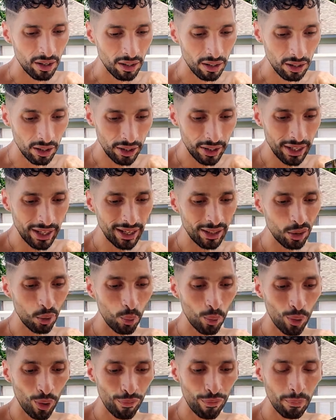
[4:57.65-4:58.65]
Looking at the
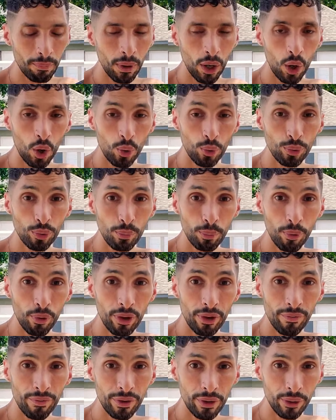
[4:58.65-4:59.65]
world from a whole new
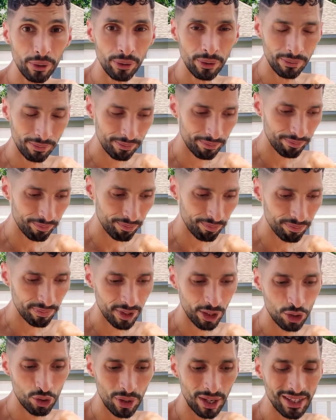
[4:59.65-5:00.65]
point of view.
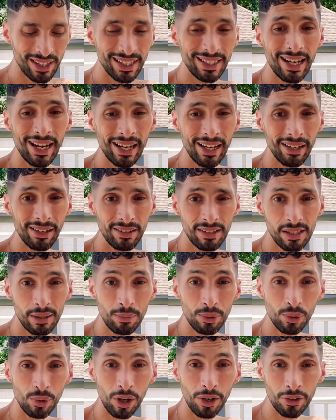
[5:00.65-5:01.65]
trying to gain some
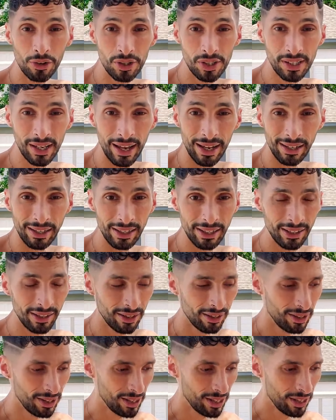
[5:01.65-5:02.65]
new understanding,
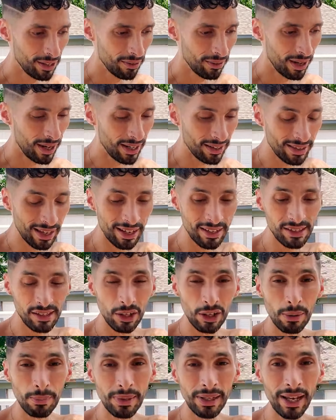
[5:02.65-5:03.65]
right? That it's
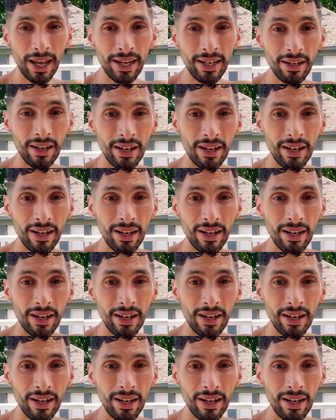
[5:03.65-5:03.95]
going to be like